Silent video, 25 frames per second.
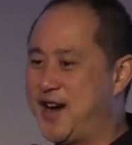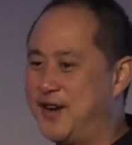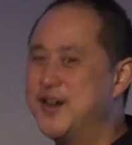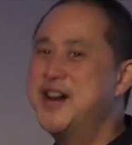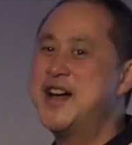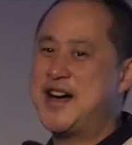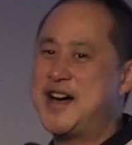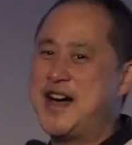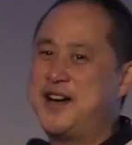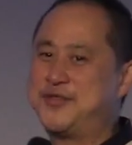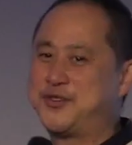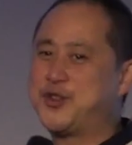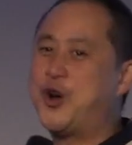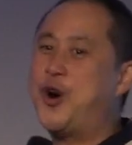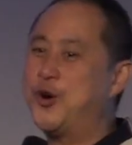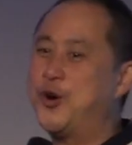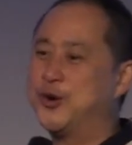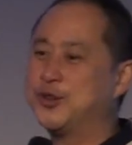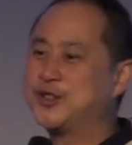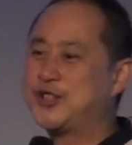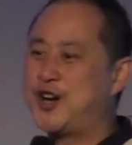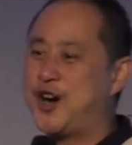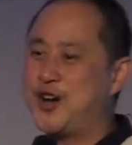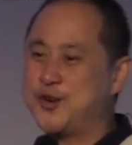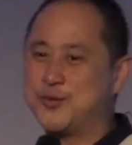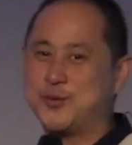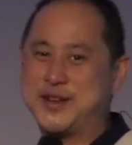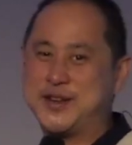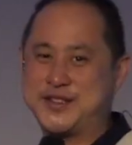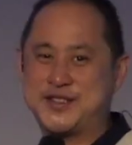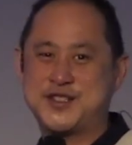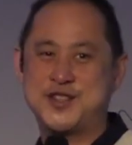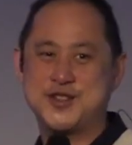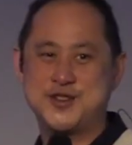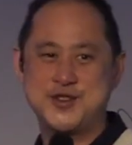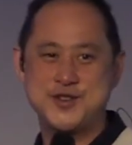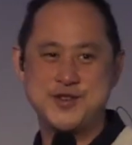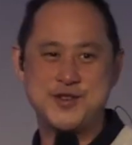I've told God what to
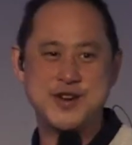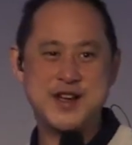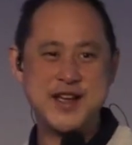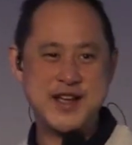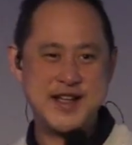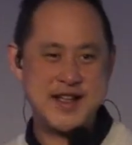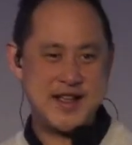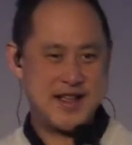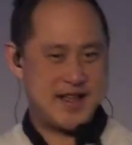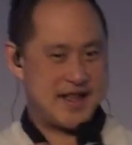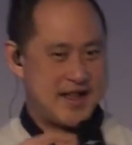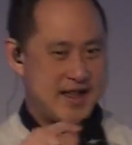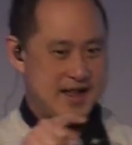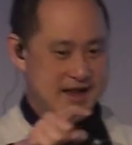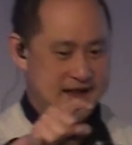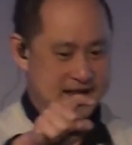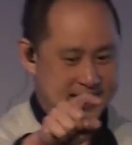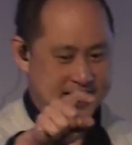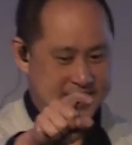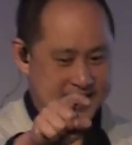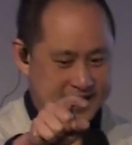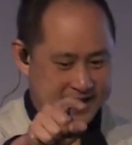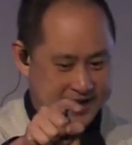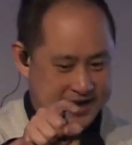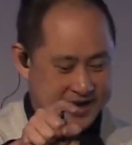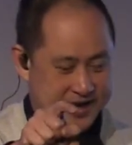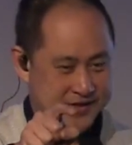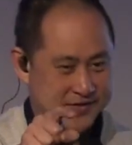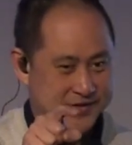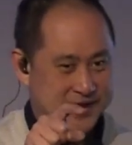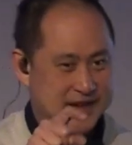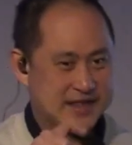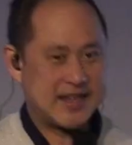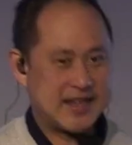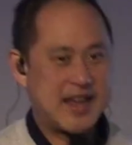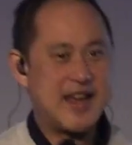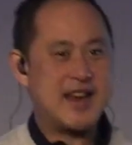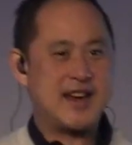do. In verse
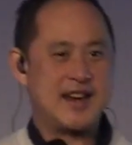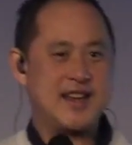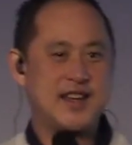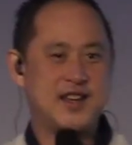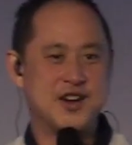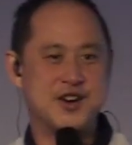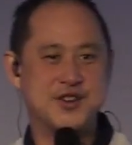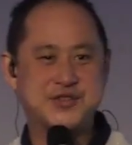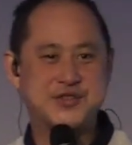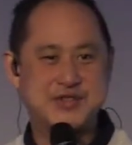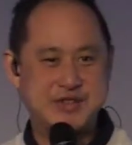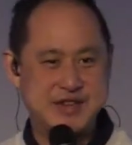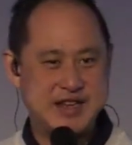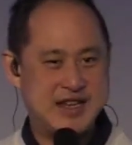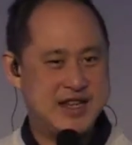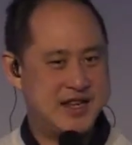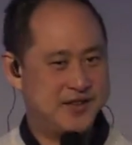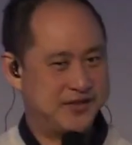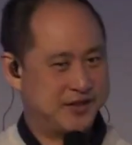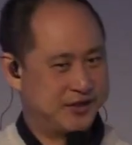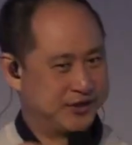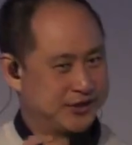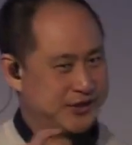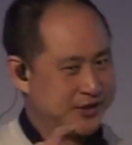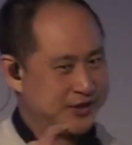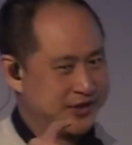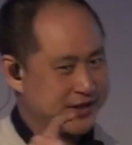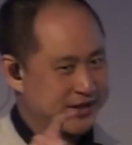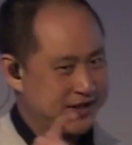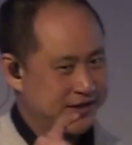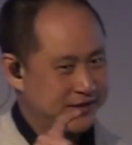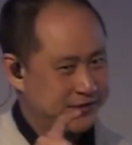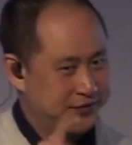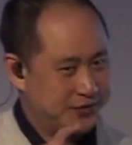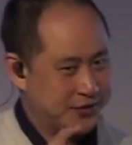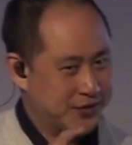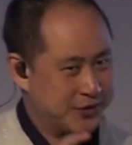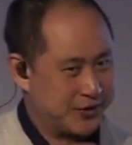8, he goes, evildoers and
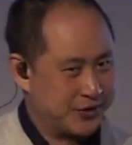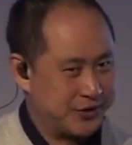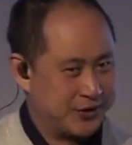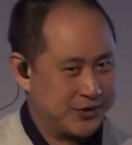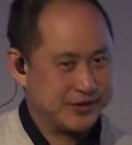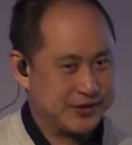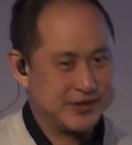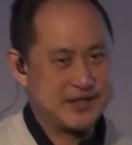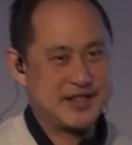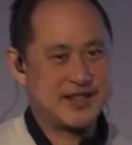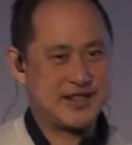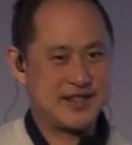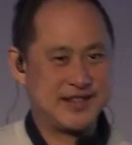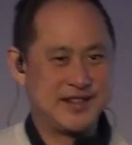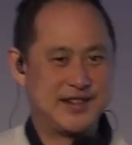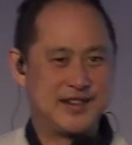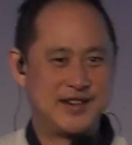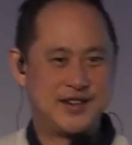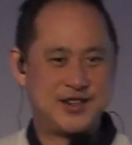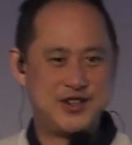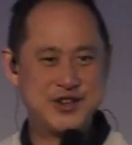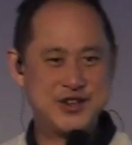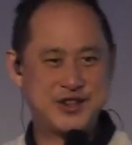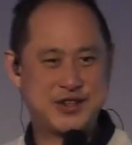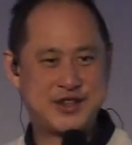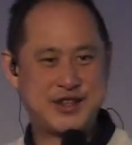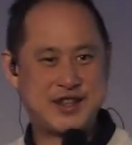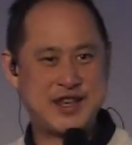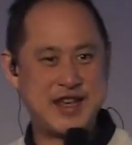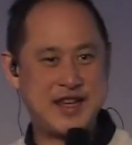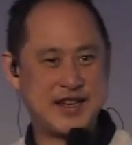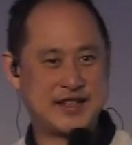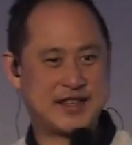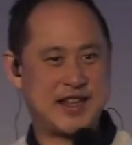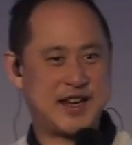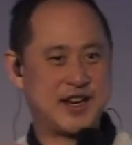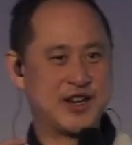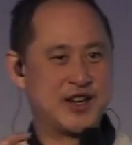fools, you think
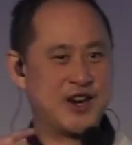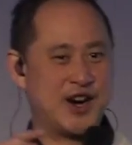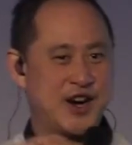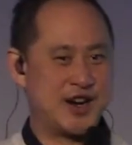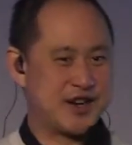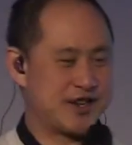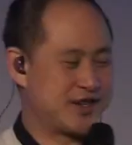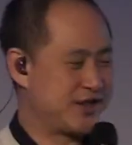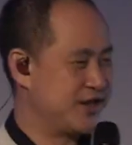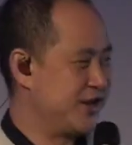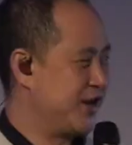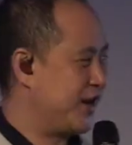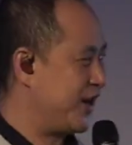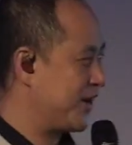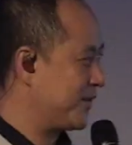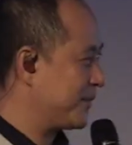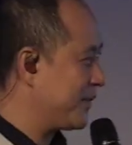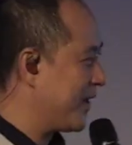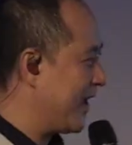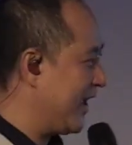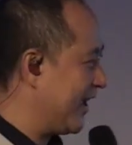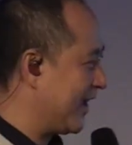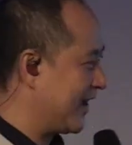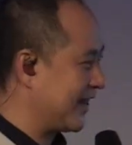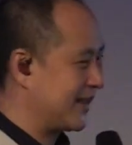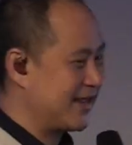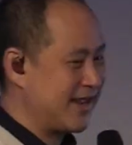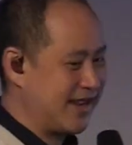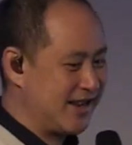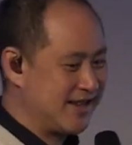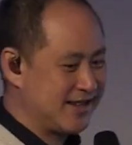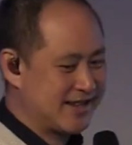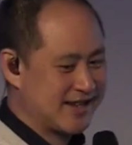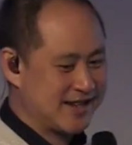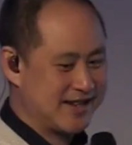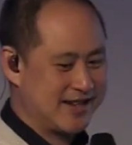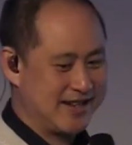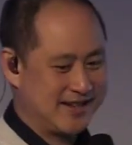that God is not paying
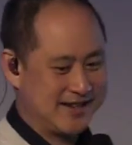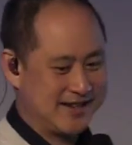attention?